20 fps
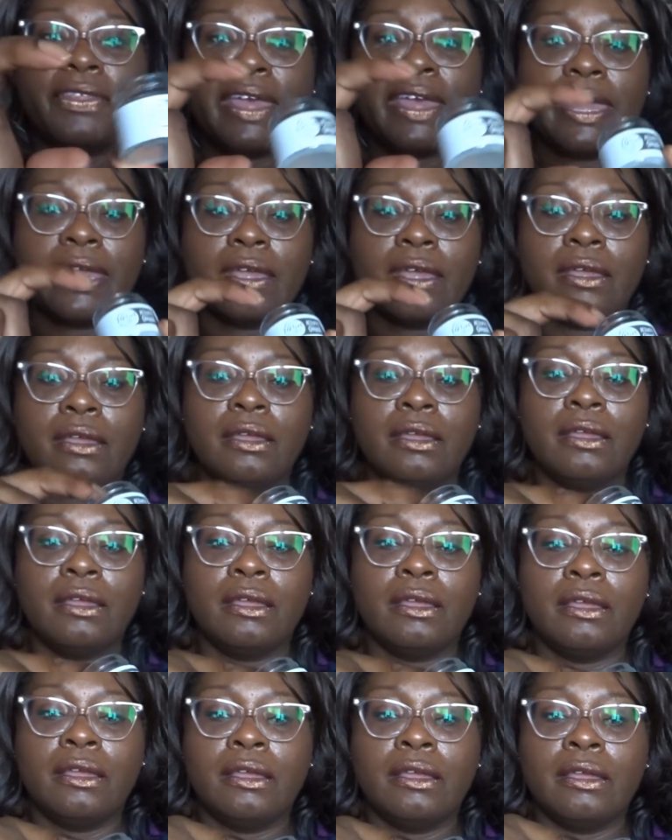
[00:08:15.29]
there,
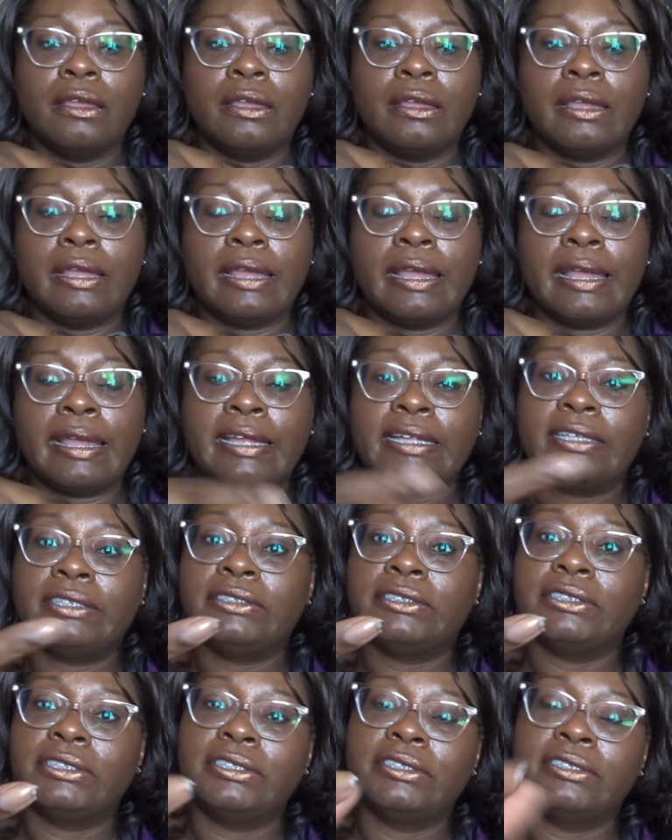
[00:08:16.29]

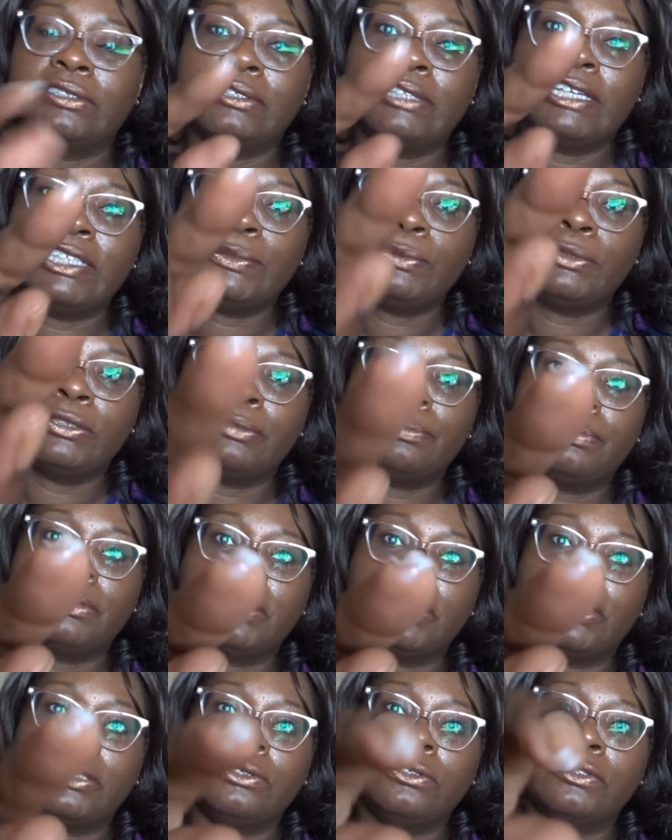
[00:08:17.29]
and that's what the
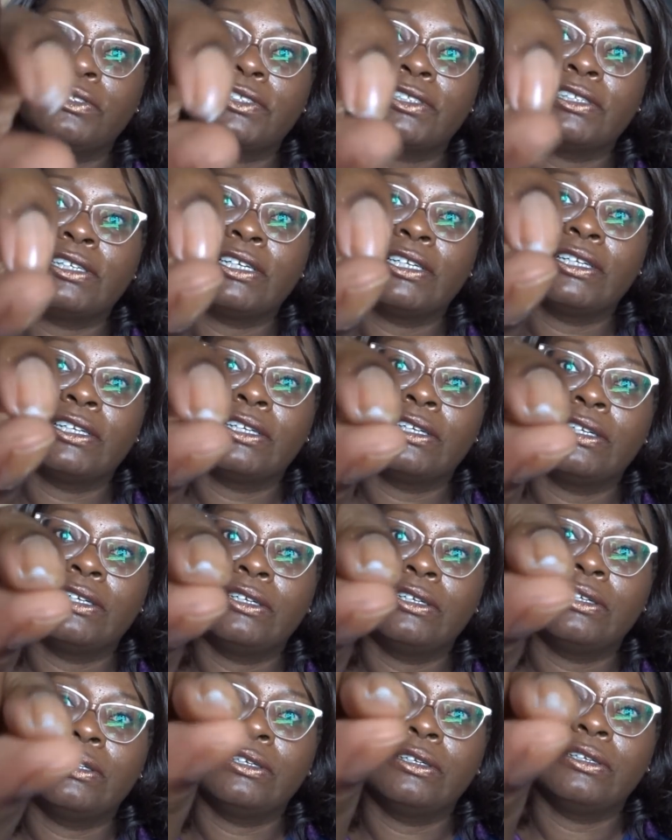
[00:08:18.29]
product looks like.
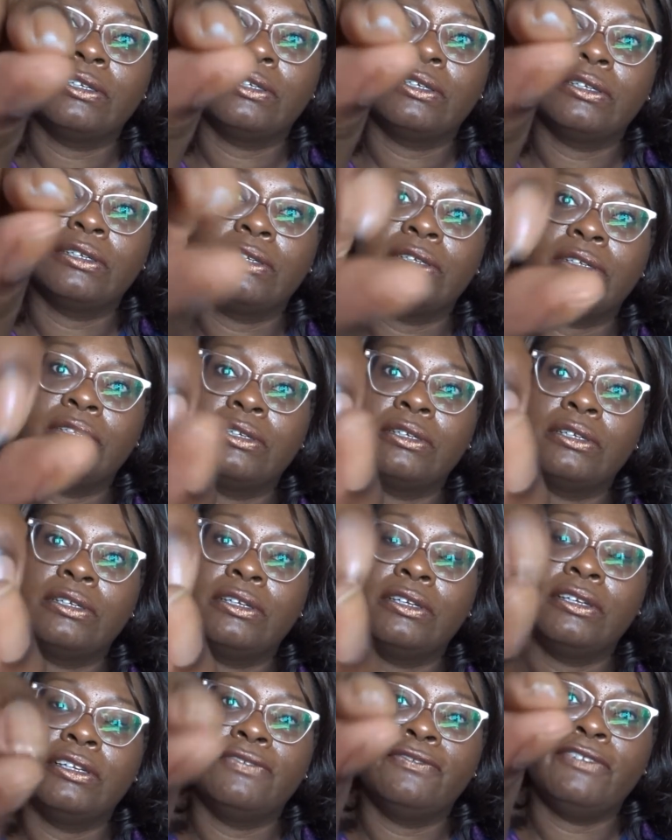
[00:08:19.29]

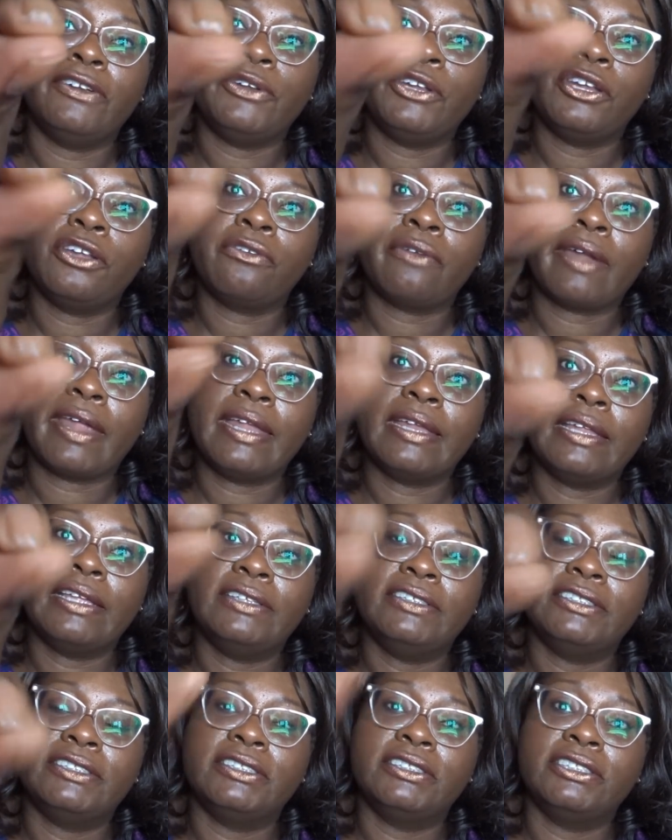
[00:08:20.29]
Very grainy
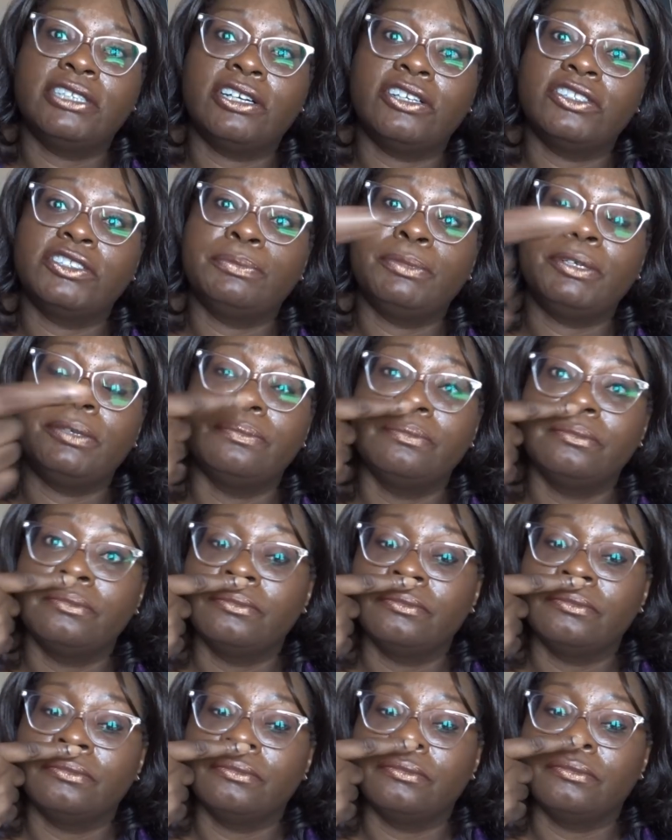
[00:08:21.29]
to the touch, but
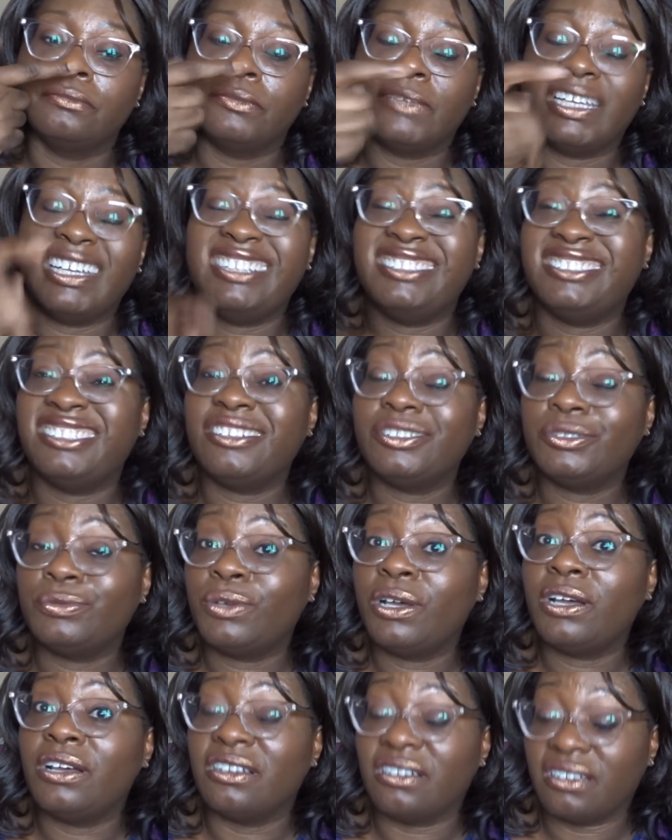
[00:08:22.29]
it does
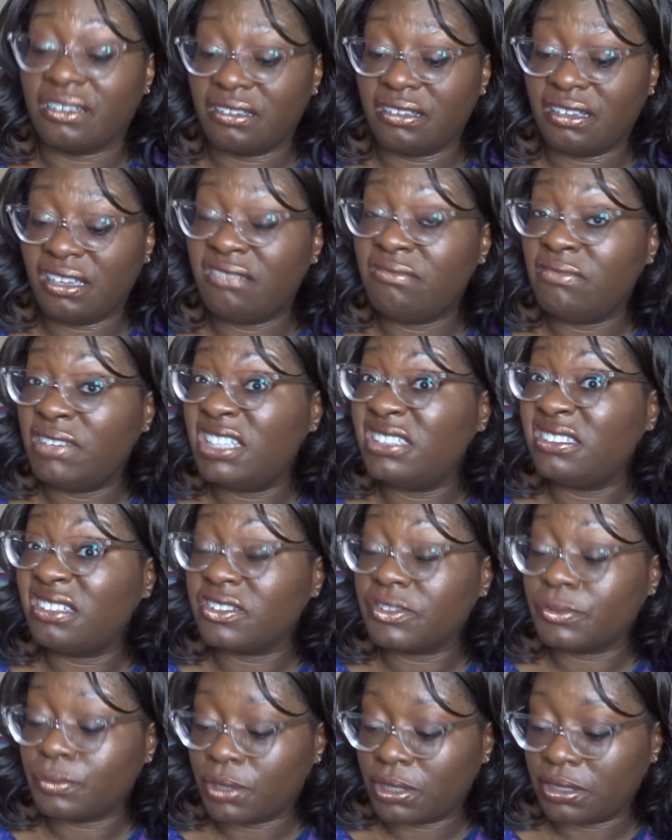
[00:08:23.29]
work. It really
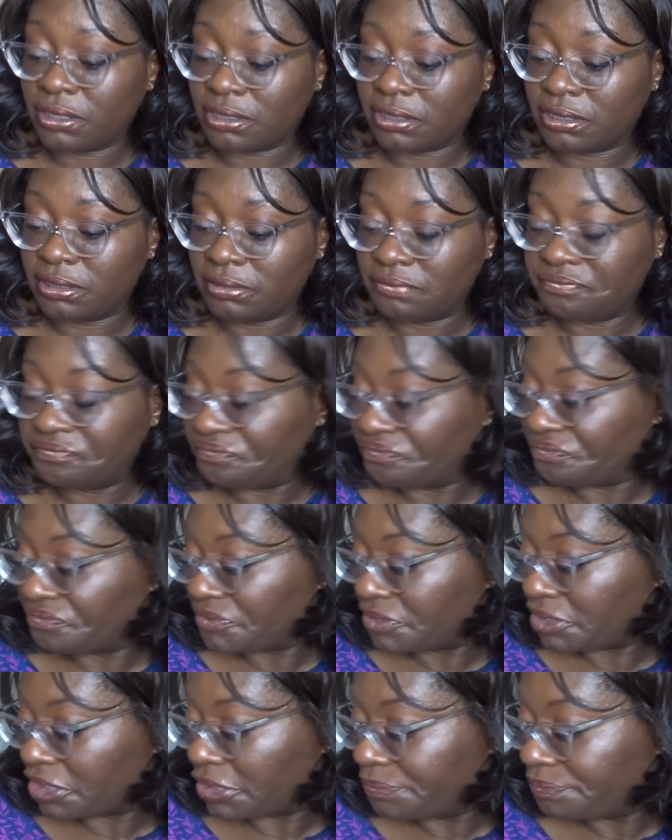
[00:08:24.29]
does work.
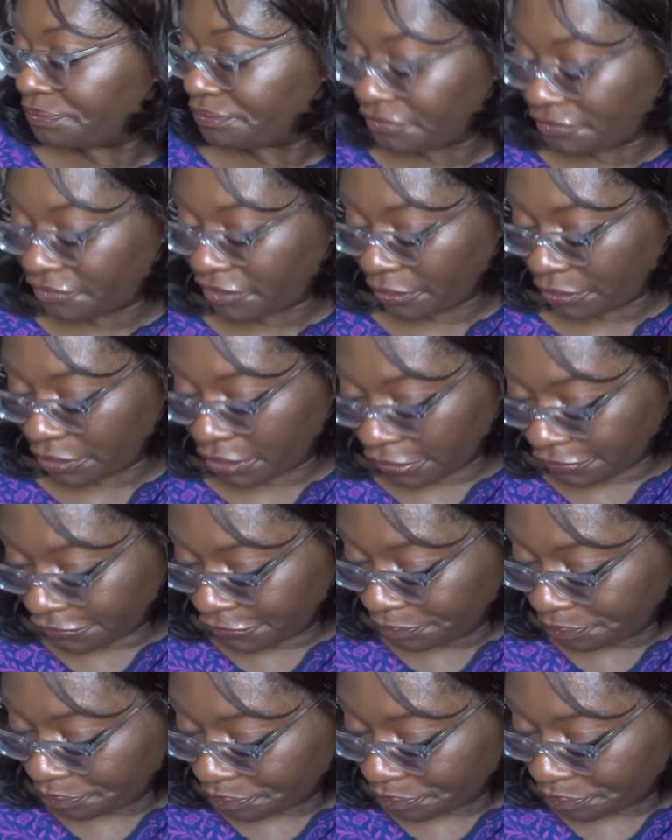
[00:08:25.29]
So fair enough.